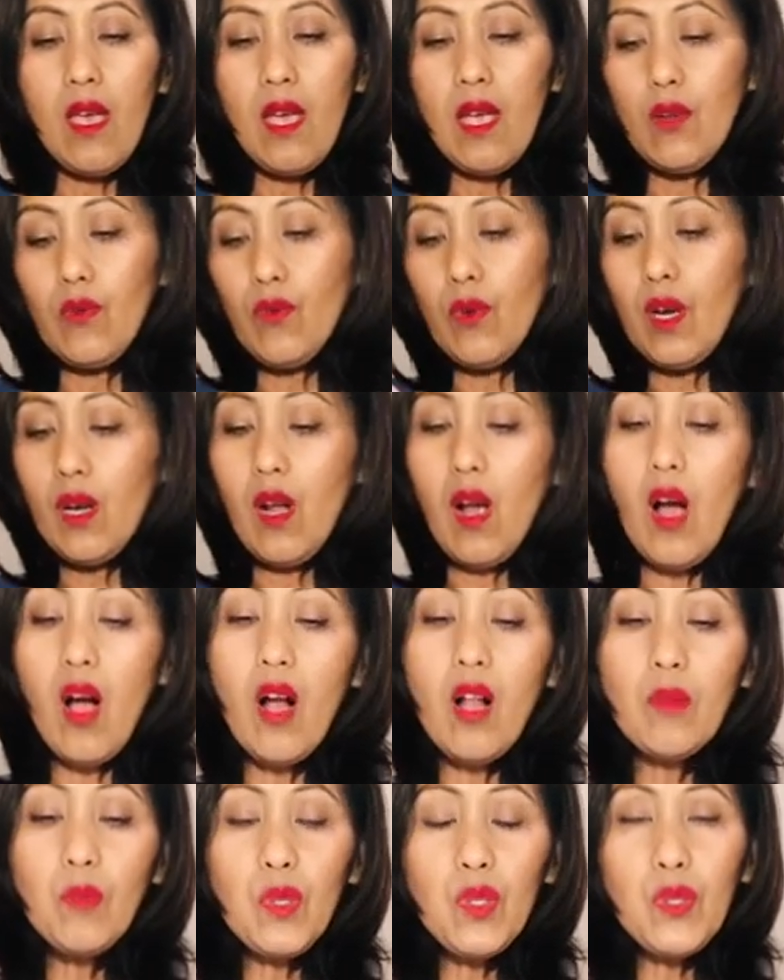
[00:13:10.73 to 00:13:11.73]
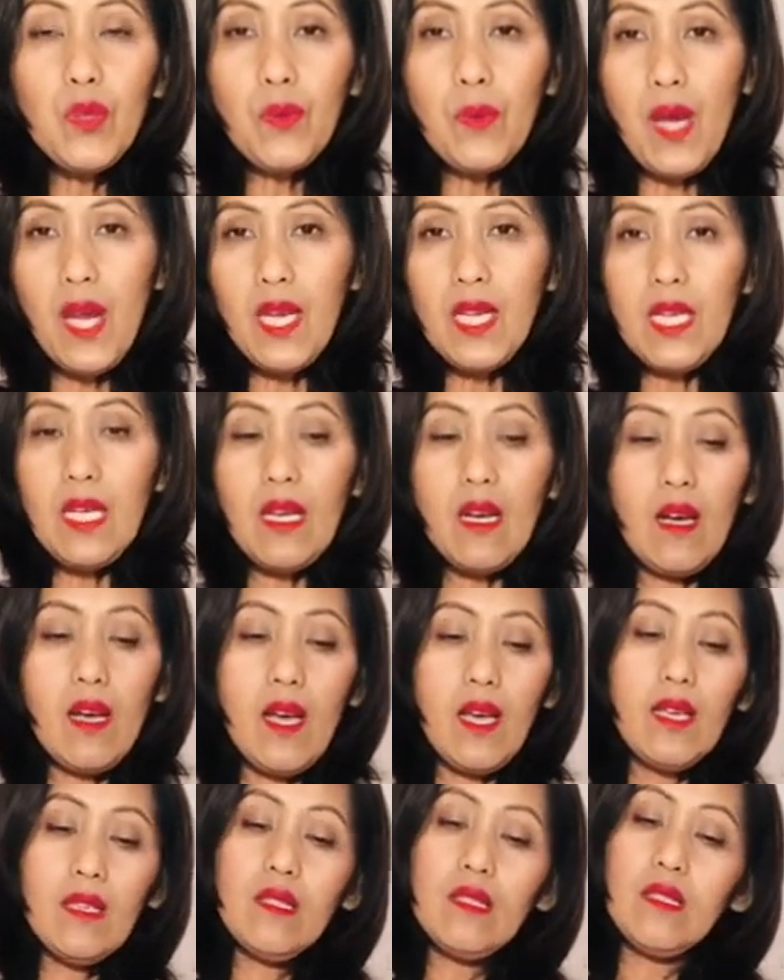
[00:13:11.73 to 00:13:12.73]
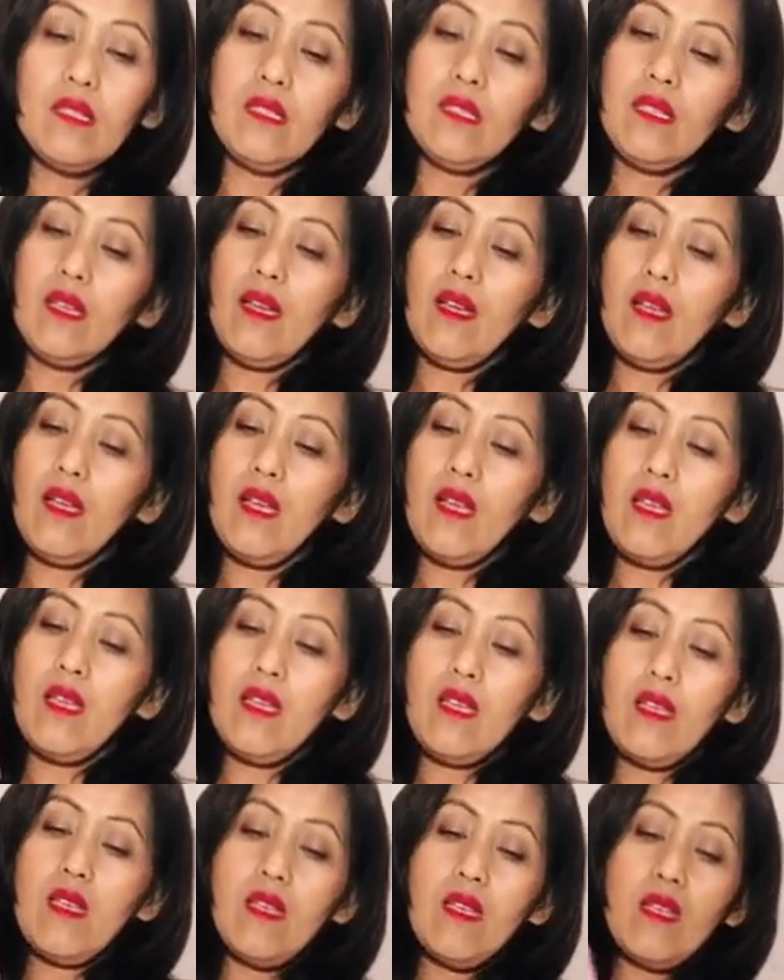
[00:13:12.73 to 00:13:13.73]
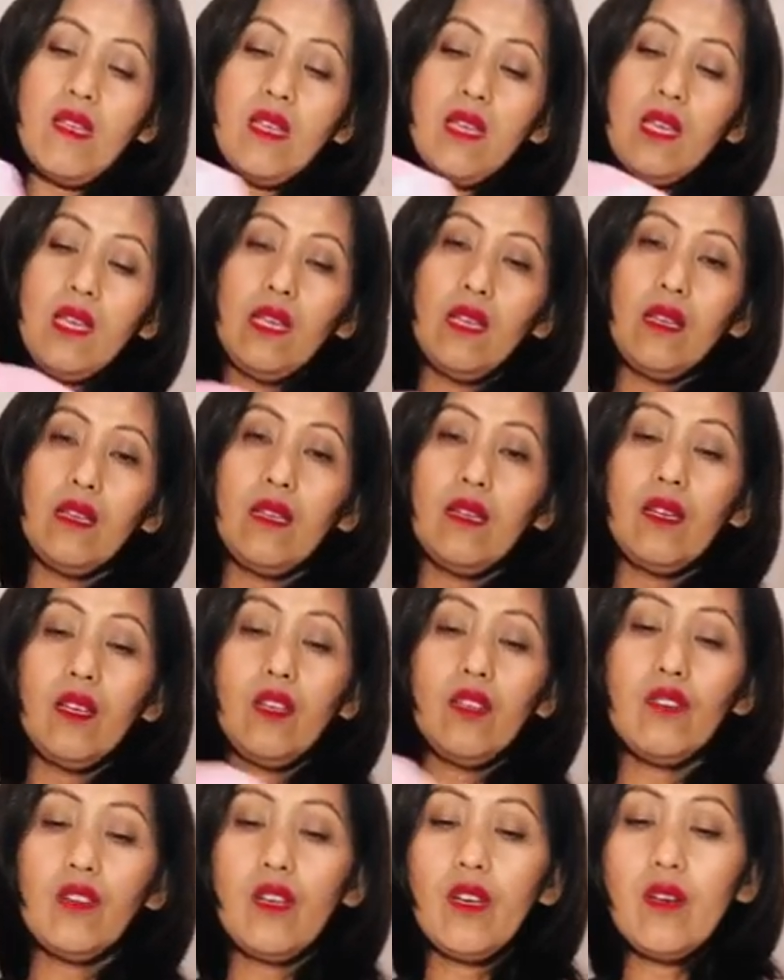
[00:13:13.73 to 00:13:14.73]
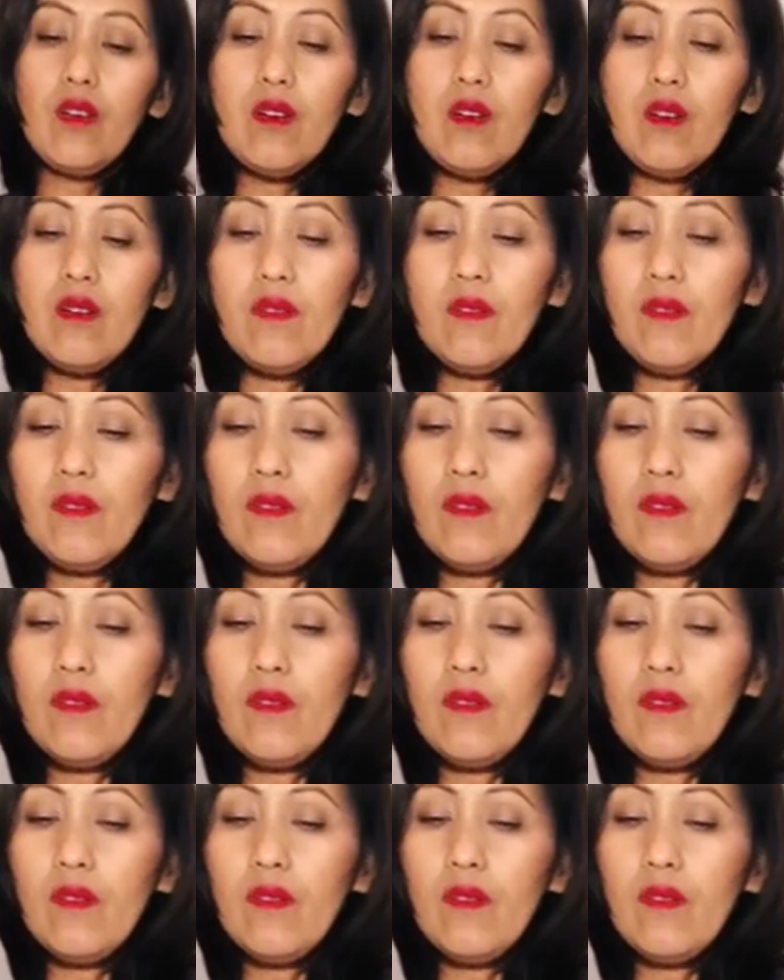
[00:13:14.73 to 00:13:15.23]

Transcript: And we're almost ready, guys. There you go.